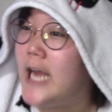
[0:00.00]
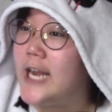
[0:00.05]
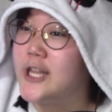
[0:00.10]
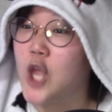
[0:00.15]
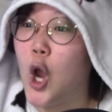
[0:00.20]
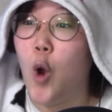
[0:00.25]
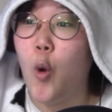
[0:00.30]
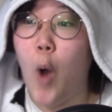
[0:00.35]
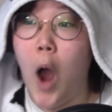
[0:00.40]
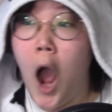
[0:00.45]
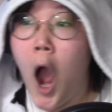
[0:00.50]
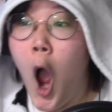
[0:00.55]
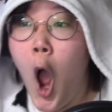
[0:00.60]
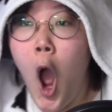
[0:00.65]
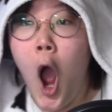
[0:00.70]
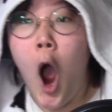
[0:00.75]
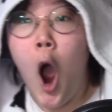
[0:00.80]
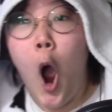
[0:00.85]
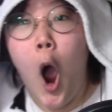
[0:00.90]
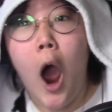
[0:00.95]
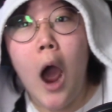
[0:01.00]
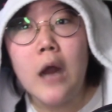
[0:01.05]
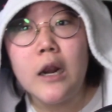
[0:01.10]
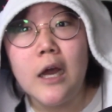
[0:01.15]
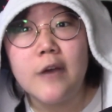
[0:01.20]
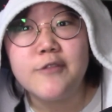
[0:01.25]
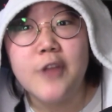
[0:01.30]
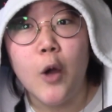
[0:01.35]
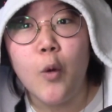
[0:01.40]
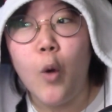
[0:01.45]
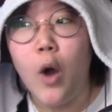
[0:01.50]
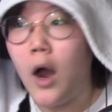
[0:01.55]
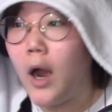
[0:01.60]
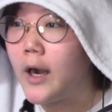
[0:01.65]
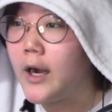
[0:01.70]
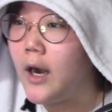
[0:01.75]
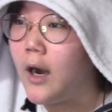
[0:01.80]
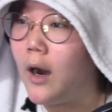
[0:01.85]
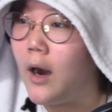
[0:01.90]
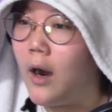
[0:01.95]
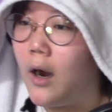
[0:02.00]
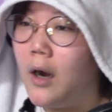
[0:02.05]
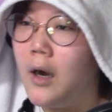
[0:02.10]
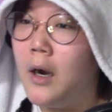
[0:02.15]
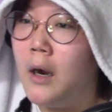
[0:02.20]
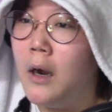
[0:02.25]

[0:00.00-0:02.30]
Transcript: the water. All of the water.